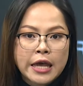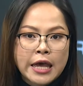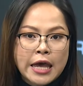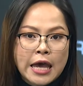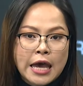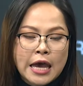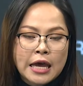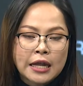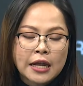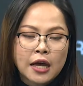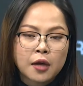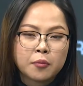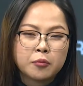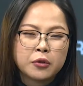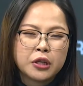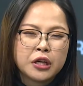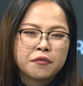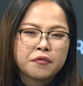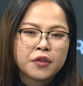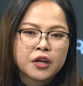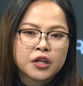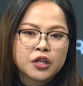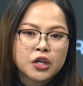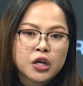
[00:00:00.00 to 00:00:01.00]
and I believe
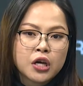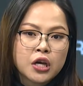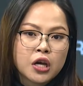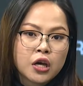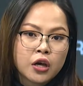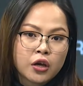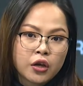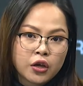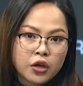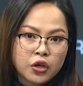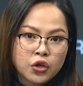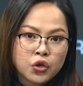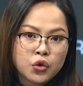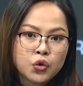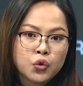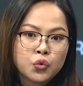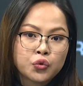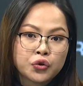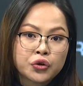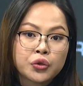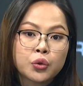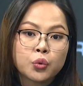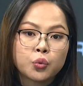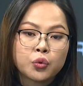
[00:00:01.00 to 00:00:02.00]
that you
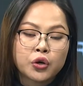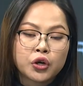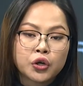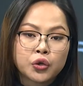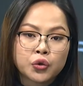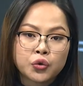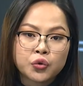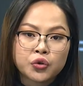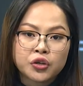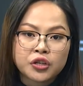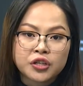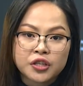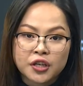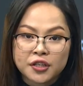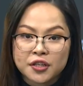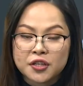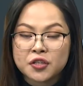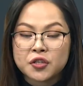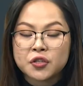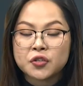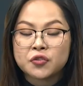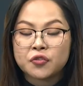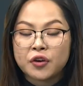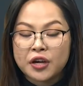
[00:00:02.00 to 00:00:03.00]
were the one who conducted the
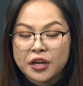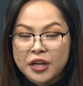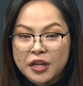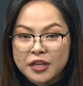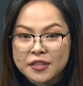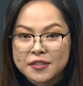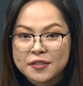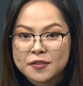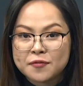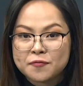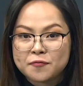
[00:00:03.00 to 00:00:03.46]
trainings.